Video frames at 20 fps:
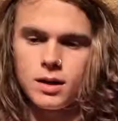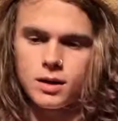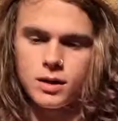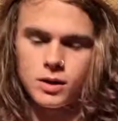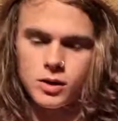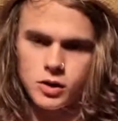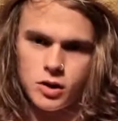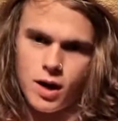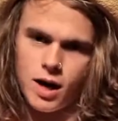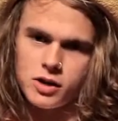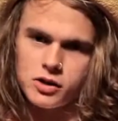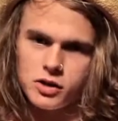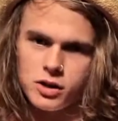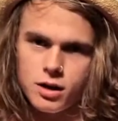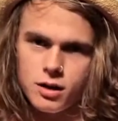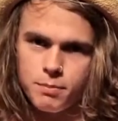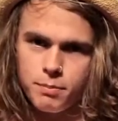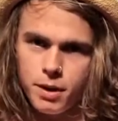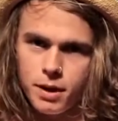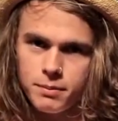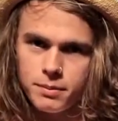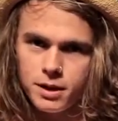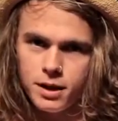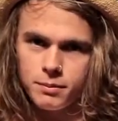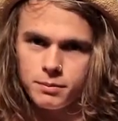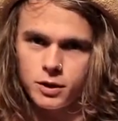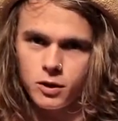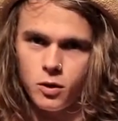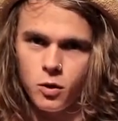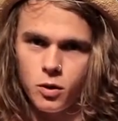So as you're pumping
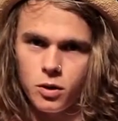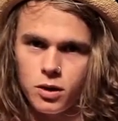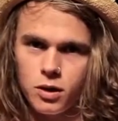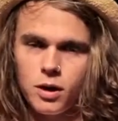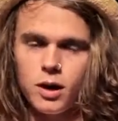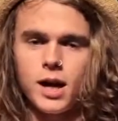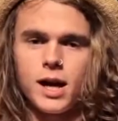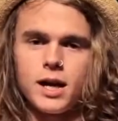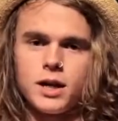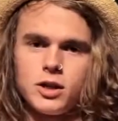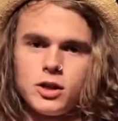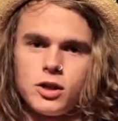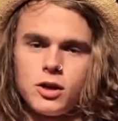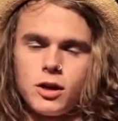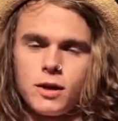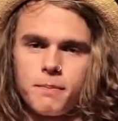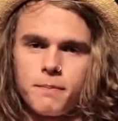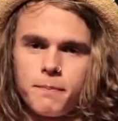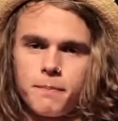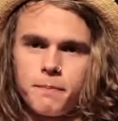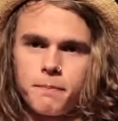up the quarter and you're